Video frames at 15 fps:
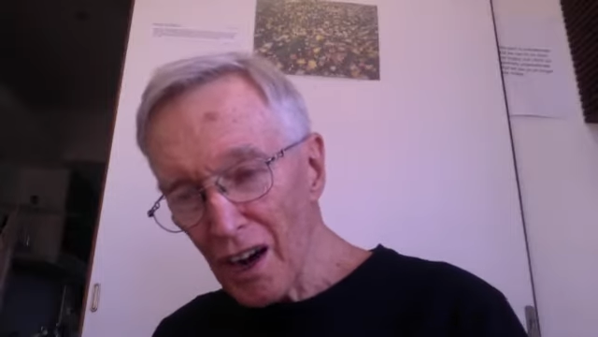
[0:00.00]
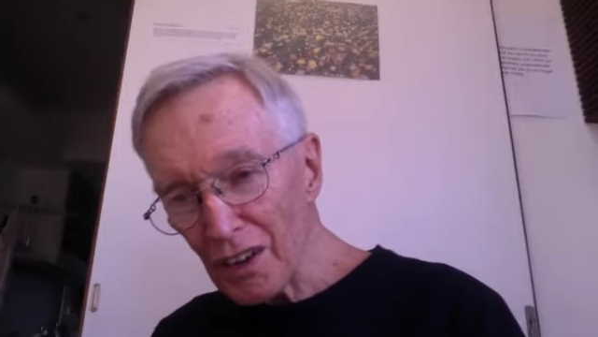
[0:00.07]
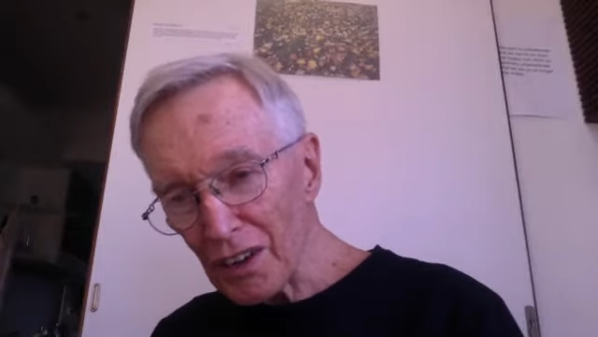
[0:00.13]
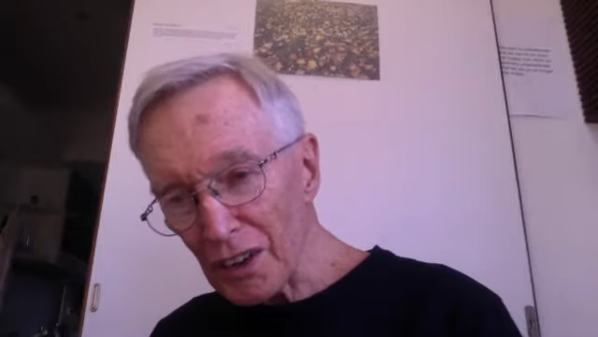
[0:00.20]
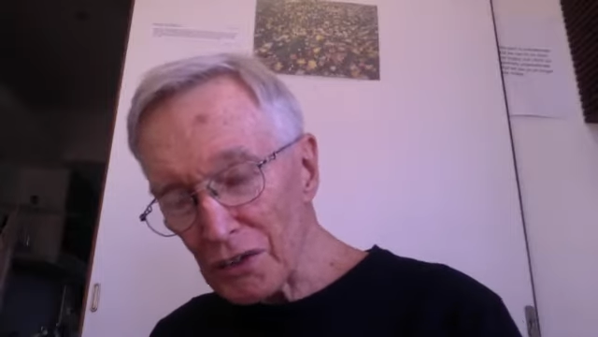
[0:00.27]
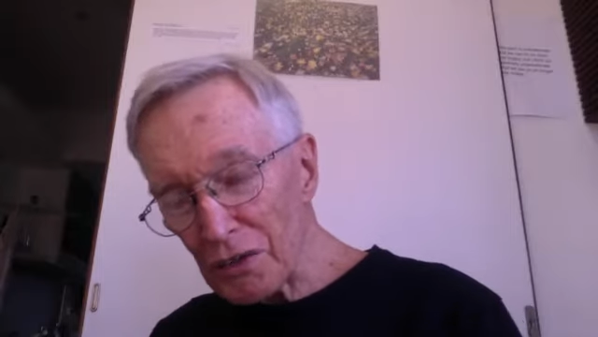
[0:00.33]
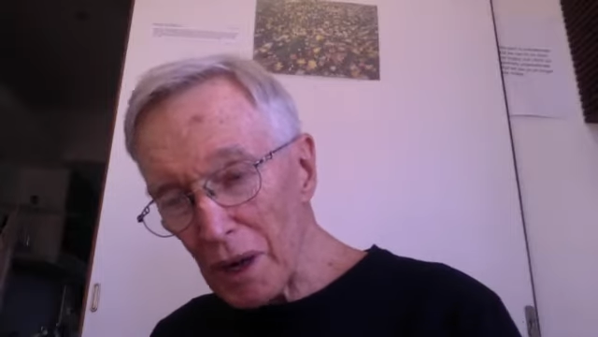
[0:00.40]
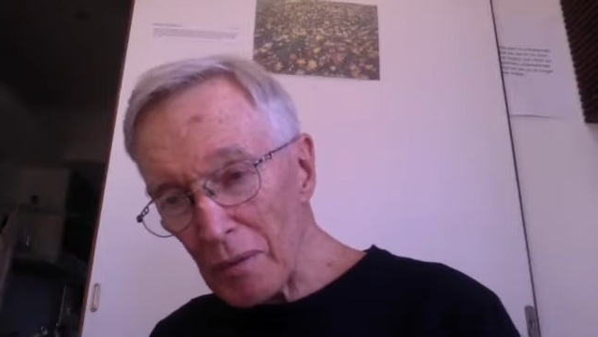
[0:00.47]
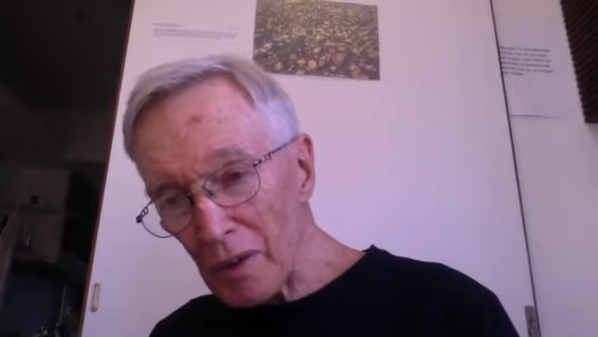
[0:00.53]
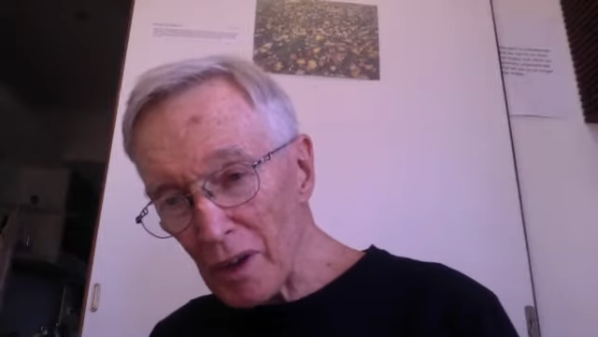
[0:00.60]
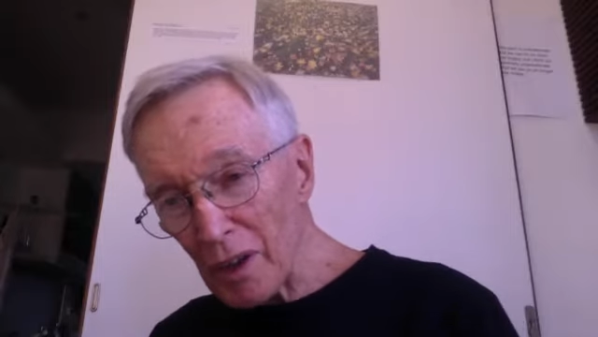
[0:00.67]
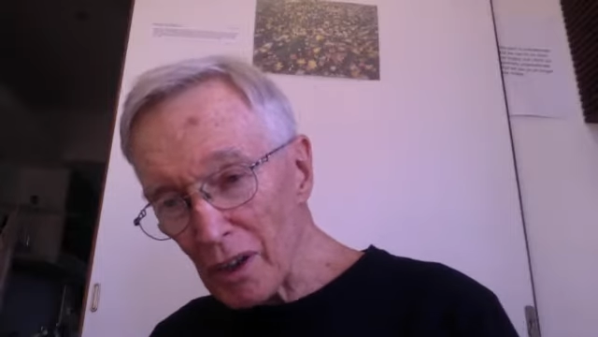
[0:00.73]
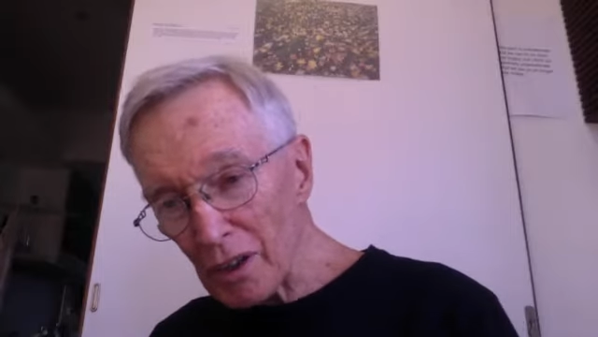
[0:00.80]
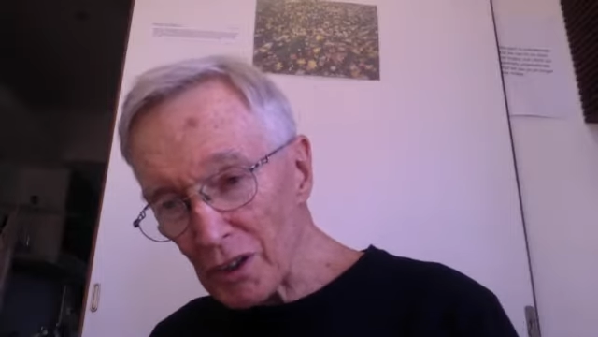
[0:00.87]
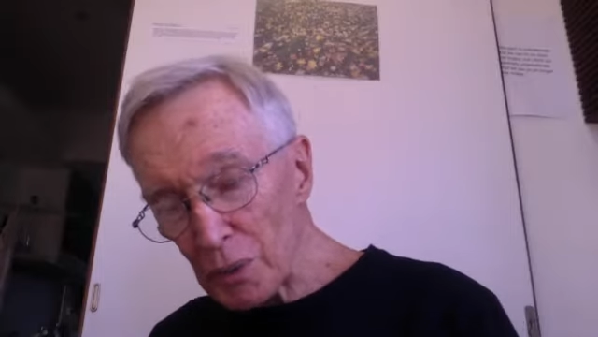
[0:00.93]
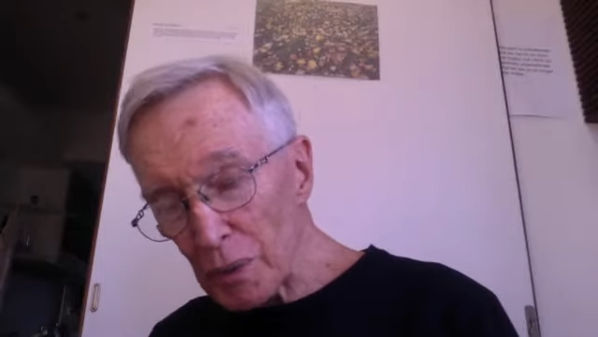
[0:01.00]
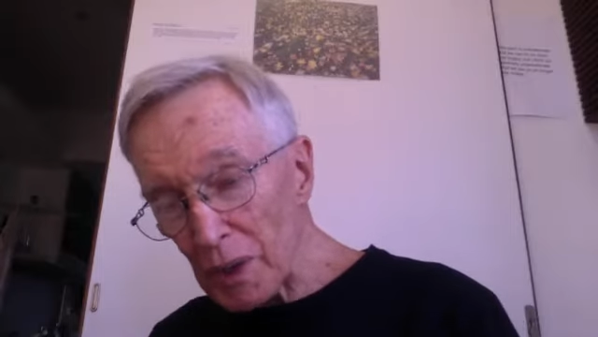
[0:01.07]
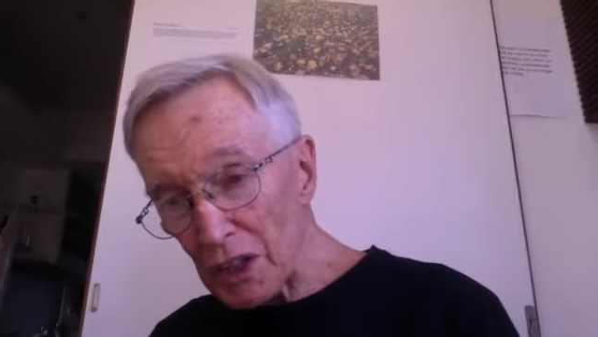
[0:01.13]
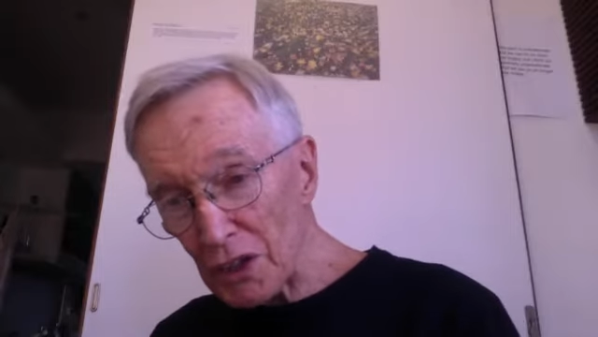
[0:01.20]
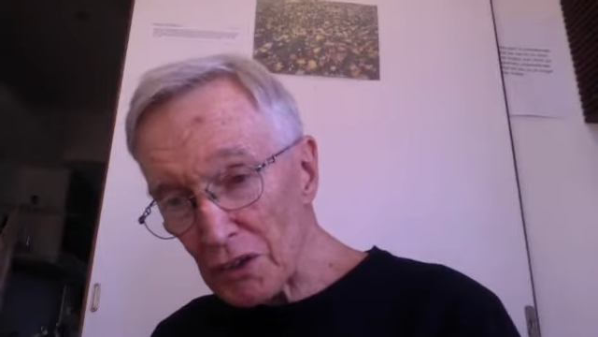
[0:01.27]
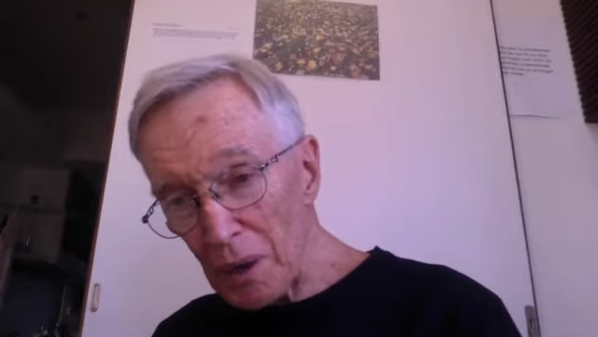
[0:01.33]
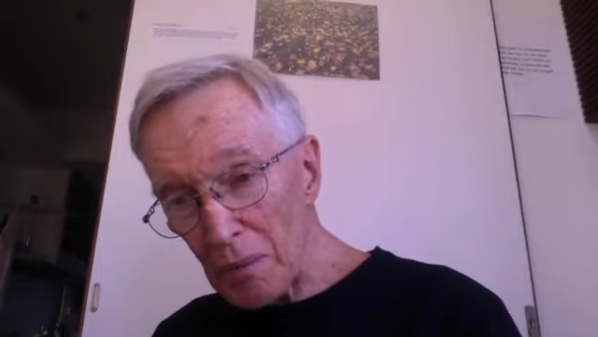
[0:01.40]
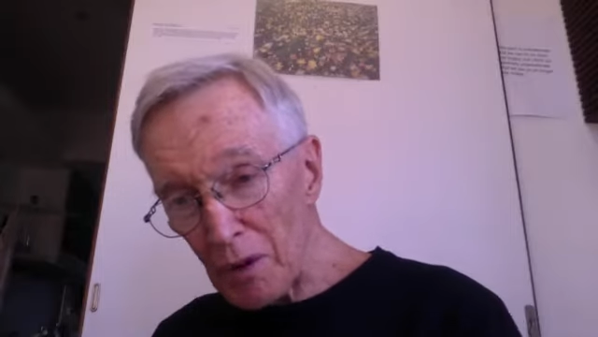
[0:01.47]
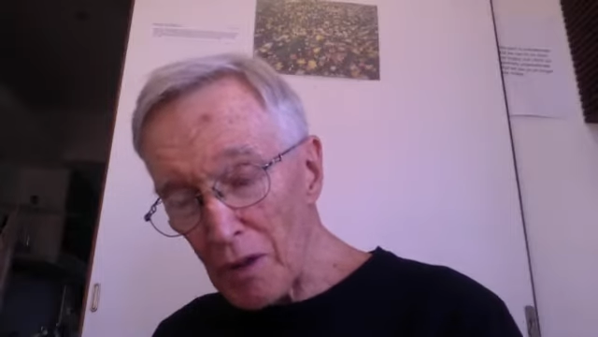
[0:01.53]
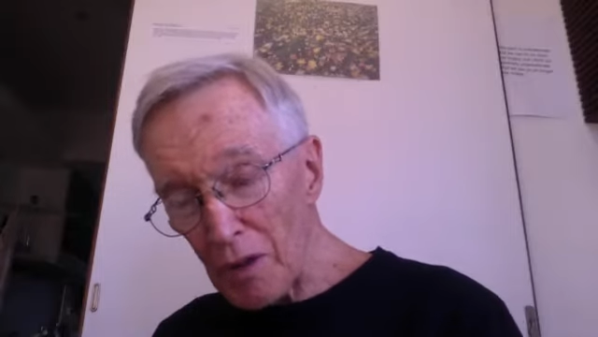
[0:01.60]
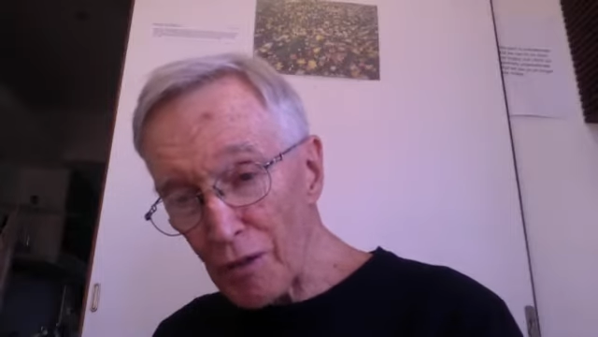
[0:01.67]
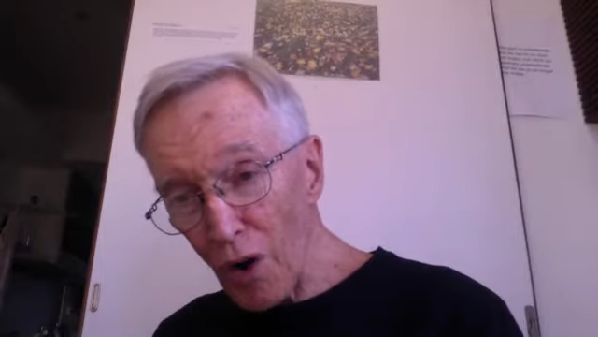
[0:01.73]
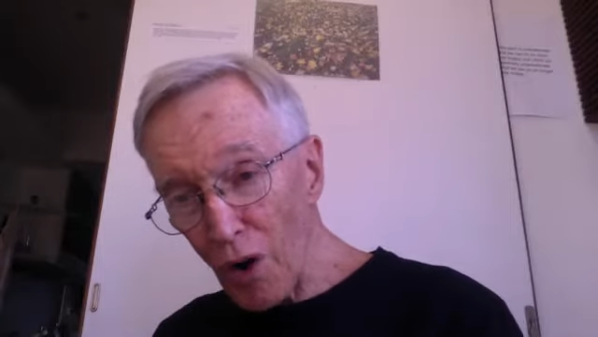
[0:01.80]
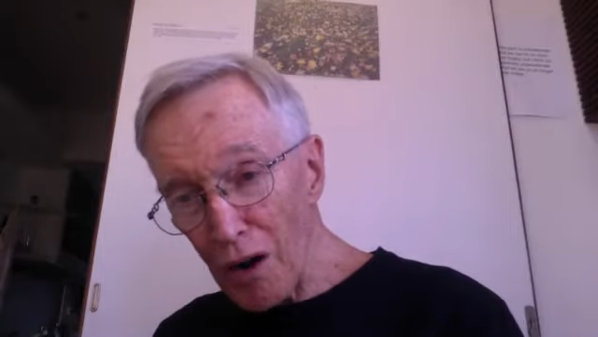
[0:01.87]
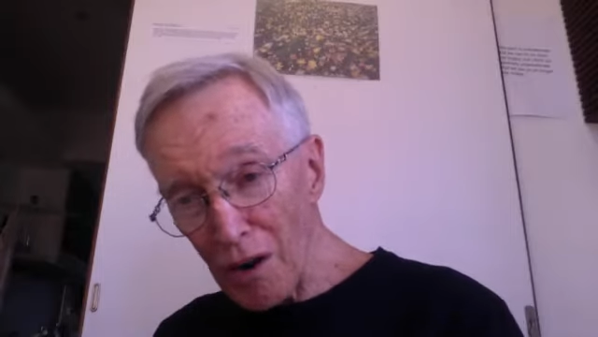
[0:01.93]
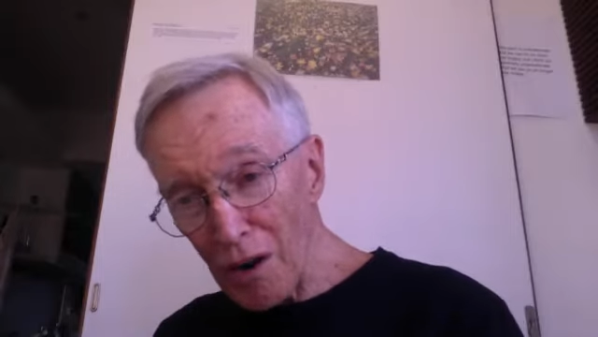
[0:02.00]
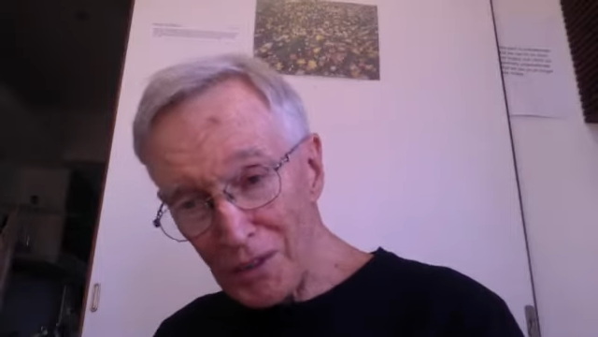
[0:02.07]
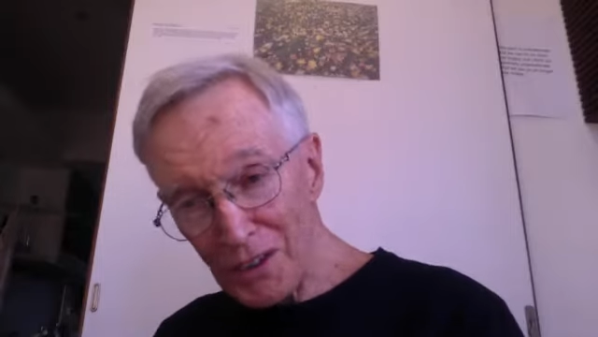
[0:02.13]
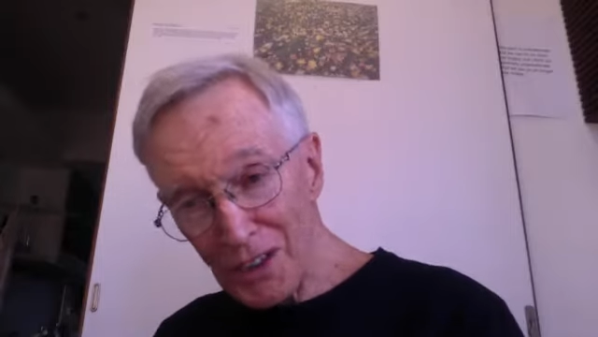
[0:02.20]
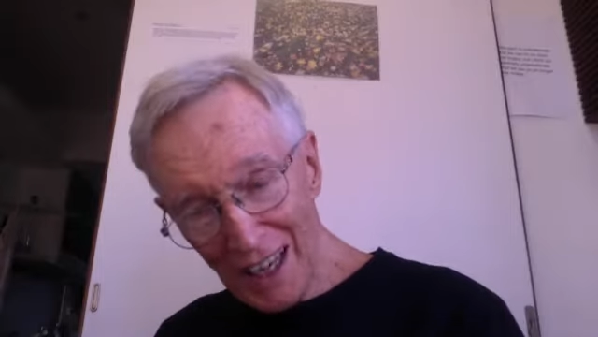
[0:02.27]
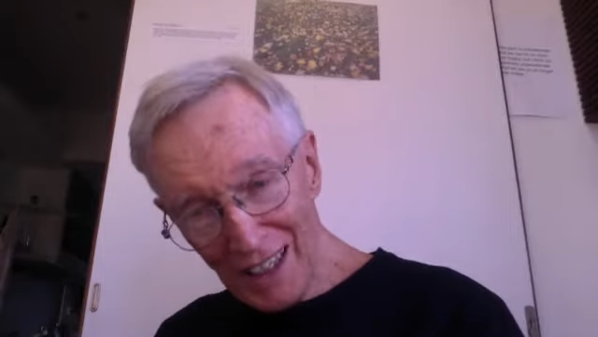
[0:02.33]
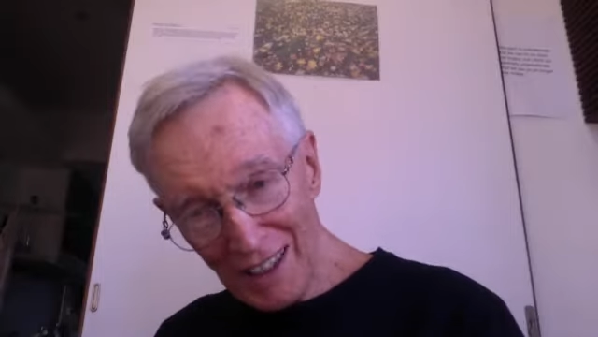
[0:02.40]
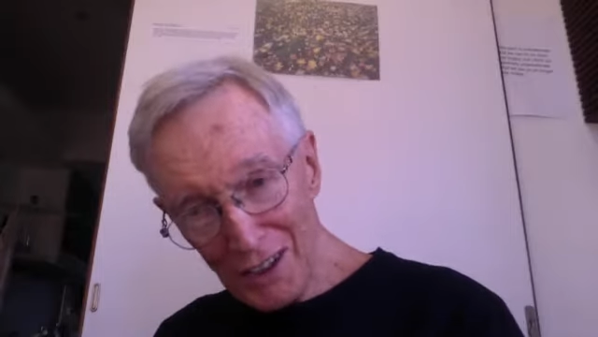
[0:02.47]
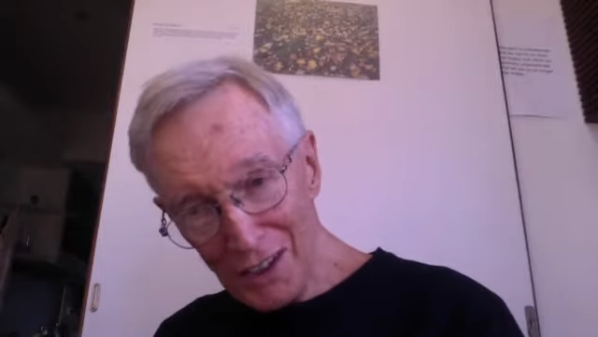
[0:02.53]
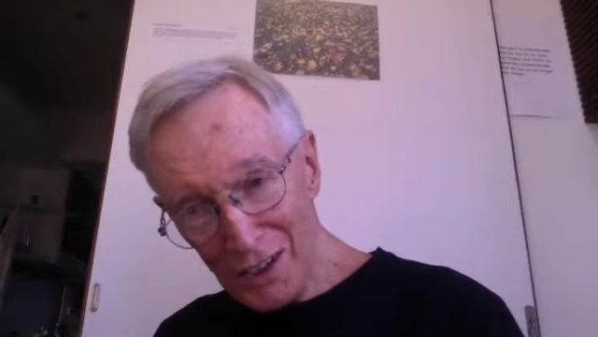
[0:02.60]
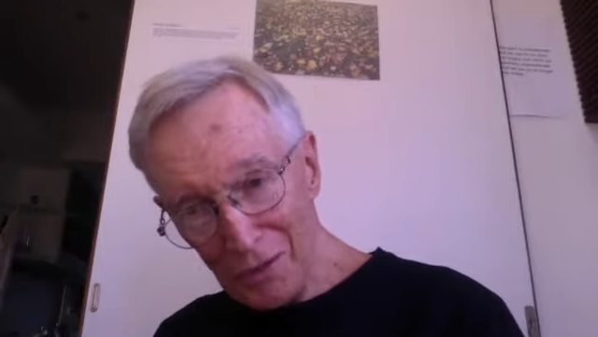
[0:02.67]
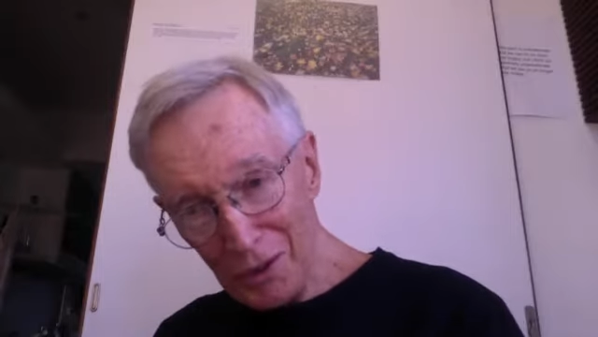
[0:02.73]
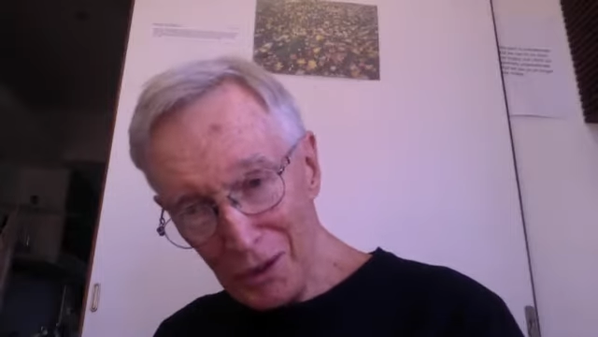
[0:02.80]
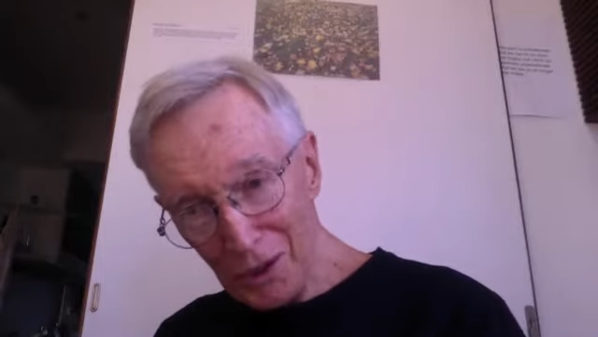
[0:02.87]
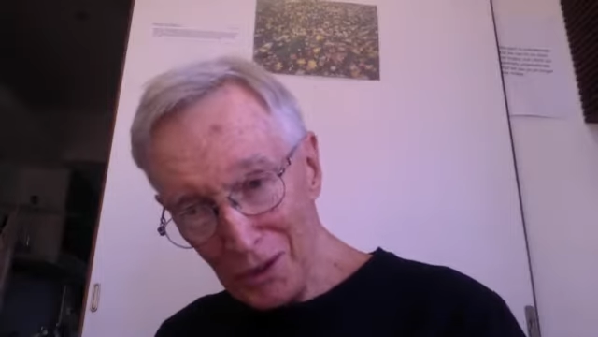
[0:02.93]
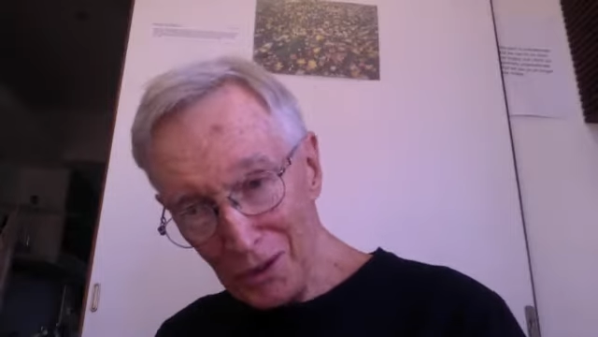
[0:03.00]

in the Swedish Dream Group Forum, saying this of you.